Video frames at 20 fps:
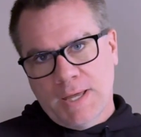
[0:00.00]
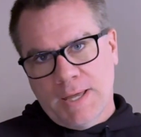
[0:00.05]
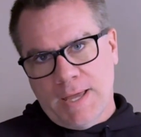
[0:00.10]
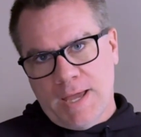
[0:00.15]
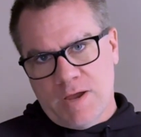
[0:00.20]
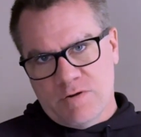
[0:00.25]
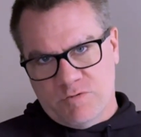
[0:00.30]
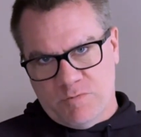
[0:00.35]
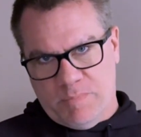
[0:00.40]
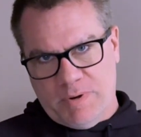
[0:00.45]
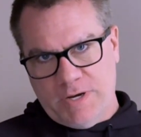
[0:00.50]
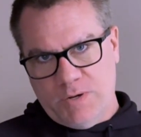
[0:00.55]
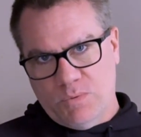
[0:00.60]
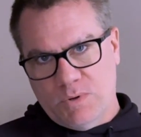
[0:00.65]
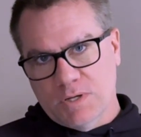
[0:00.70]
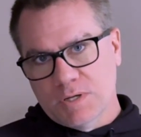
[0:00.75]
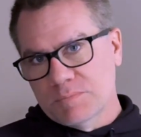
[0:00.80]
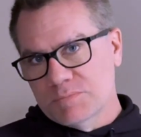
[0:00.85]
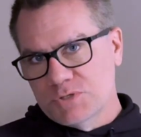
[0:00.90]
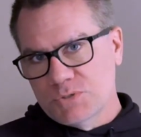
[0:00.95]
Hey everybody,
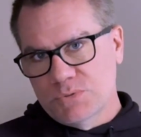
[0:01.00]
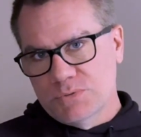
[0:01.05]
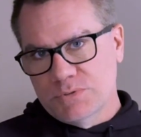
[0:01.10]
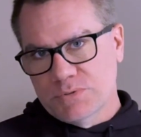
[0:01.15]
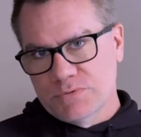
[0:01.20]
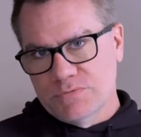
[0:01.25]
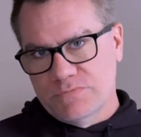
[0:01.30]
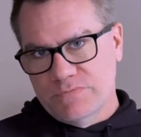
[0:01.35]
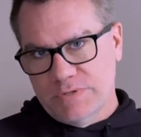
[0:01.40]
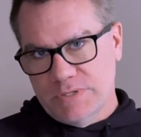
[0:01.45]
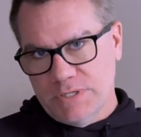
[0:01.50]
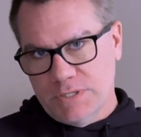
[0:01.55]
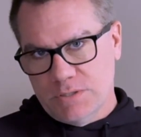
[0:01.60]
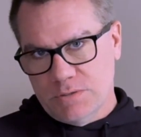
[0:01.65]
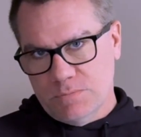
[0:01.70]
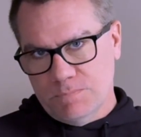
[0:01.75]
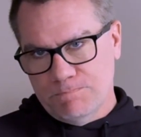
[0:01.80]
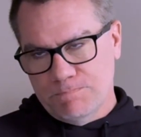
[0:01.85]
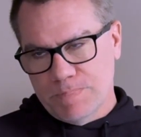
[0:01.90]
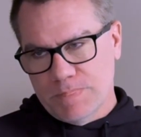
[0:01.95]
welcome to another video.